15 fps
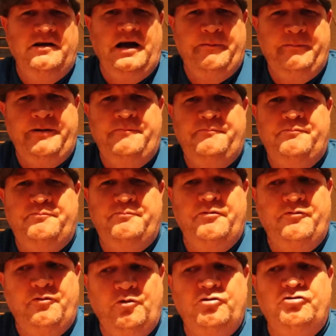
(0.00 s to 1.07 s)
I mean,
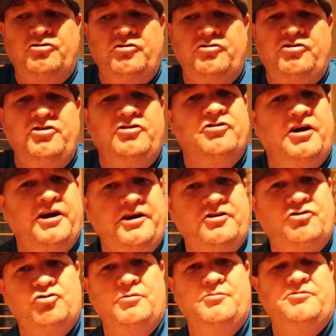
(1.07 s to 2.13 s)
before Juicy
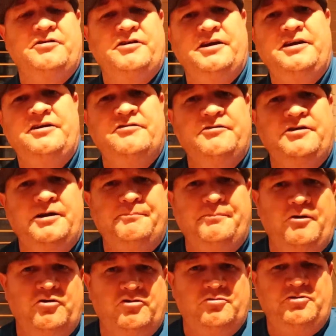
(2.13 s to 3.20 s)
Jake trips the geezer in the
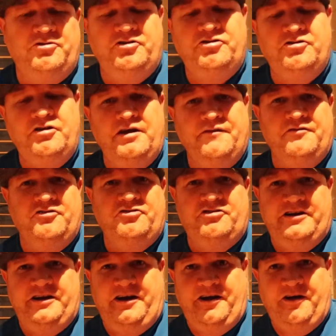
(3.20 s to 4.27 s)
box, which he should never have
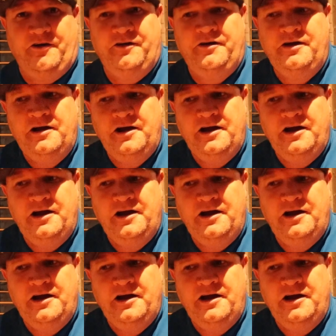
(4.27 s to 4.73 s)
seen in on,